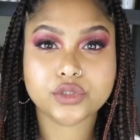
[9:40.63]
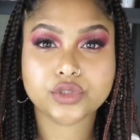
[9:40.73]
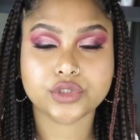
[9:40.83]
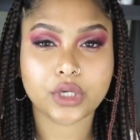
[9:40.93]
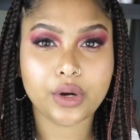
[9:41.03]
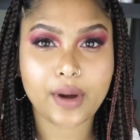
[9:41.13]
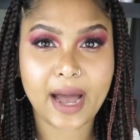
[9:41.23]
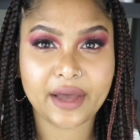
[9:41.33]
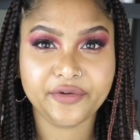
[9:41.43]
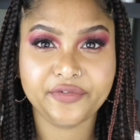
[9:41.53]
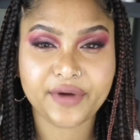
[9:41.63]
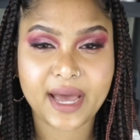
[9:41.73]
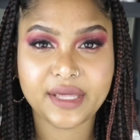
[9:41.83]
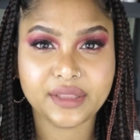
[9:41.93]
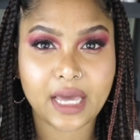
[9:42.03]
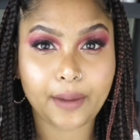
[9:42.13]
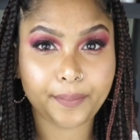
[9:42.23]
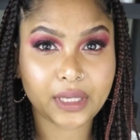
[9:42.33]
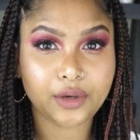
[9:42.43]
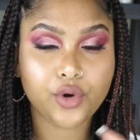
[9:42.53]
so I find that
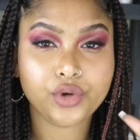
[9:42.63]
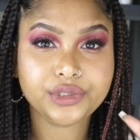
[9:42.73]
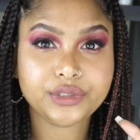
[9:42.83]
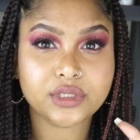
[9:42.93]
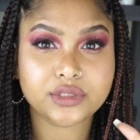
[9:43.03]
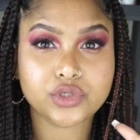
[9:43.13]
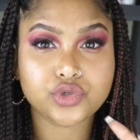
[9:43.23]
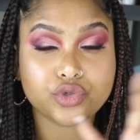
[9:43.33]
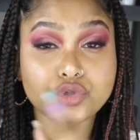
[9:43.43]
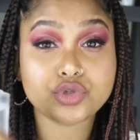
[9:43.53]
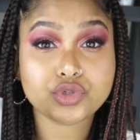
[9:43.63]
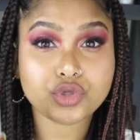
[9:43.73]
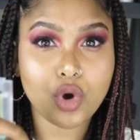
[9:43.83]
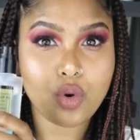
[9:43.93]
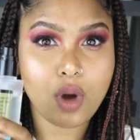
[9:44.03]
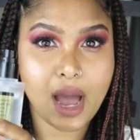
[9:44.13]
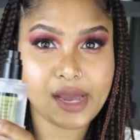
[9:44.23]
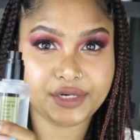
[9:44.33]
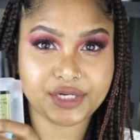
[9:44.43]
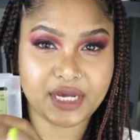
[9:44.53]
because this is so
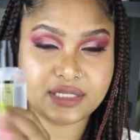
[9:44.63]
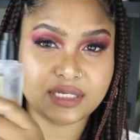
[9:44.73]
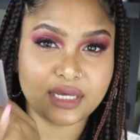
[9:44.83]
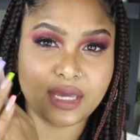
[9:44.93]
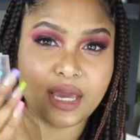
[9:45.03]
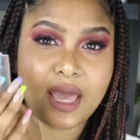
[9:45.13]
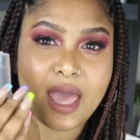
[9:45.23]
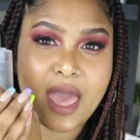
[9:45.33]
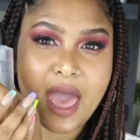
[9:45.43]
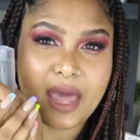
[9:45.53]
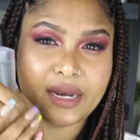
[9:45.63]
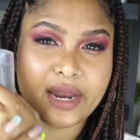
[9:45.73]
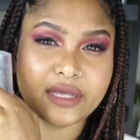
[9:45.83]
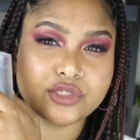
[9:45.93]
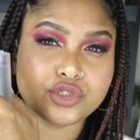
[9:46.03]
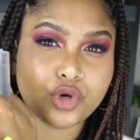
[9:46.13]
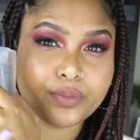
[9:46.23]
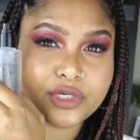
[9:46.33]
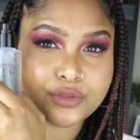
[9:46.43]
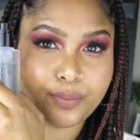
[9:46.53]
hydrating and it has so
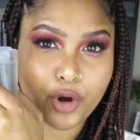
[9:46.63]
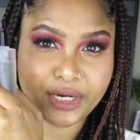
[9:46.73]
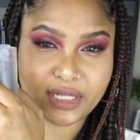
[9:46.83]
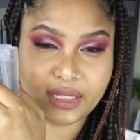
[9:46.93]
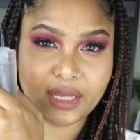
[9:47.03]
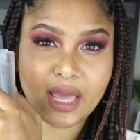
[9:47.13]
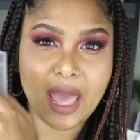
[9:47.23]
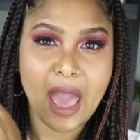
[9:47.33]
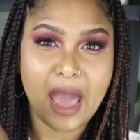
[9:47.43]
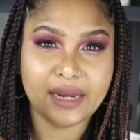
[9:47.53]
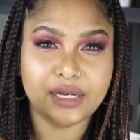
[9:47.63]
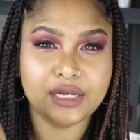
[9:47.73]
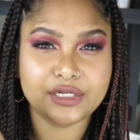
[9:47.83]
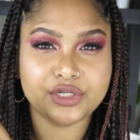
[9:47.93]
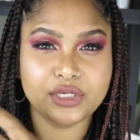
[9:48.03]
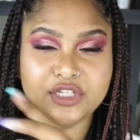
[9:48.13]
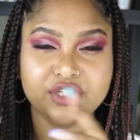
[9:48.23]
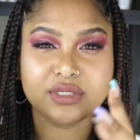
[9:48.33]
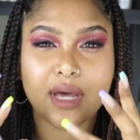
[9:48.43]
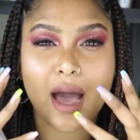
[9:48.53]
much body and it literally
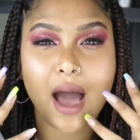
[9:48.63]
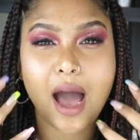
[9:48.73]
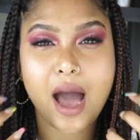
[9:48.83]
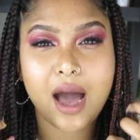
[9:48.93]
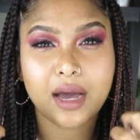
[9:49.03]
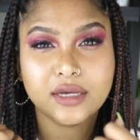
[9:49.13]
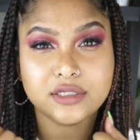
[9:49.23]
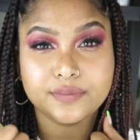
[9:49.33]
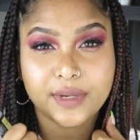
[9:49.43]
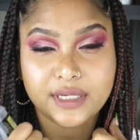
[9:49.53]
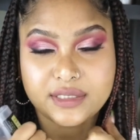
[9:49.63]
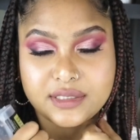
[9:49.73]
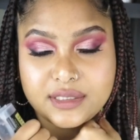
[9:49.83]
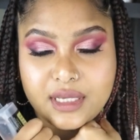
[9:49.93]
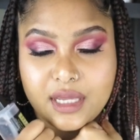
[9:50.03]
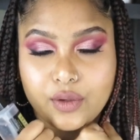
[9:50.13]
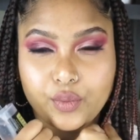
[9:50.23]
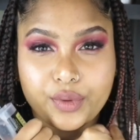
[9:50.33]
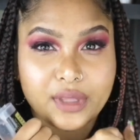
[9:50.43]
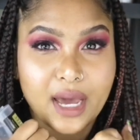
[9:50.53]
just hugs my skin
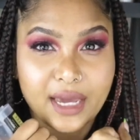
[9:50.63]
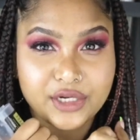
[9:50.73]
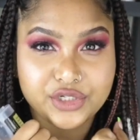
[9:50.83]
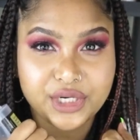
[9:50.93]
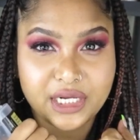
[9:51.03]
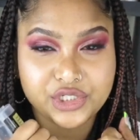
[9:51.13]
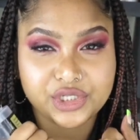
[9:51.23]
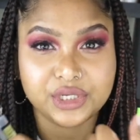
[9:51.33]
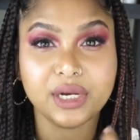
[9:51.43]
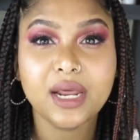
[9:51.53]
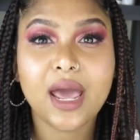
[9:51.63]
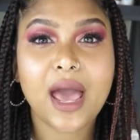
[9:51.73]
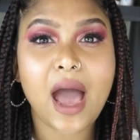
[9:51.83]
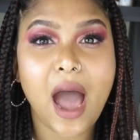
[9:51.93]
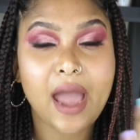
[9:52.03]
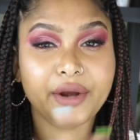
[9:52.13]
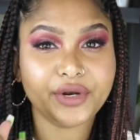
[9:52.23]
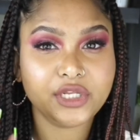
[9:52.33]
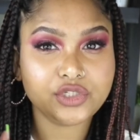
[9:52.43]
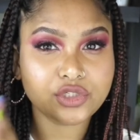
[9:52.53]
with hydration. I
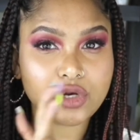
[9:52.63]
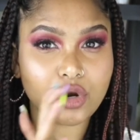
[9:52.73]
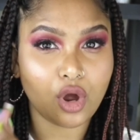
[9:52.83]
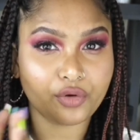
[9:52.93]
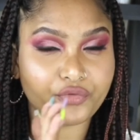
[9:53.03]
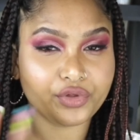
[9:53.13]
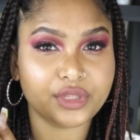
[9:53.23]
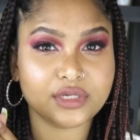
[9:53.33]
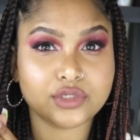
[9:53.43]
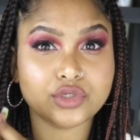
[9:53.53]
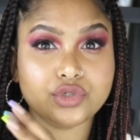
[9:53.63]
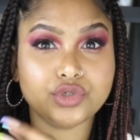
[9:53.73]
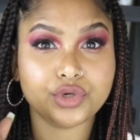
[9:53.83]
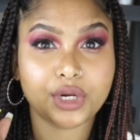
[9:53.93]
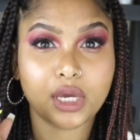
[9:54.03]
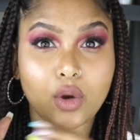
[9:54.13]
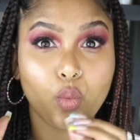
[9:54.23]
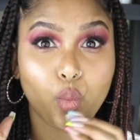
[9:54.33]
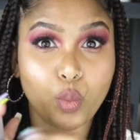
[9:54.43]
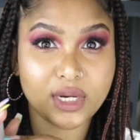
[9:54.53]
reached a lot for this
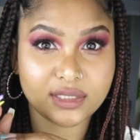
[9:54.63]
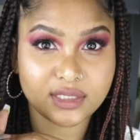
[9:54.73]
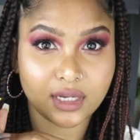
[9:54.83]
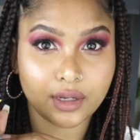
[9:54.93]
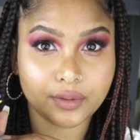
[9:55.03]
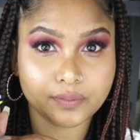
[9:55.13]
during winter.